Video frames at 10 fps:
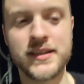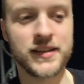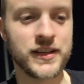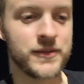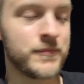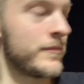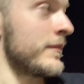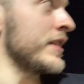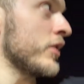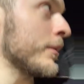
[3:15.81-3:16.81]

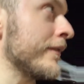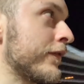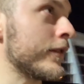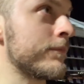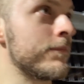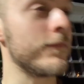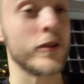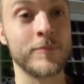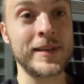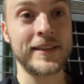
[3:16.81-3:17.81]
Me and Ollie went
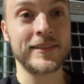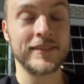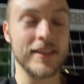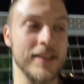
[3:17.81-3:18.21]
for a piss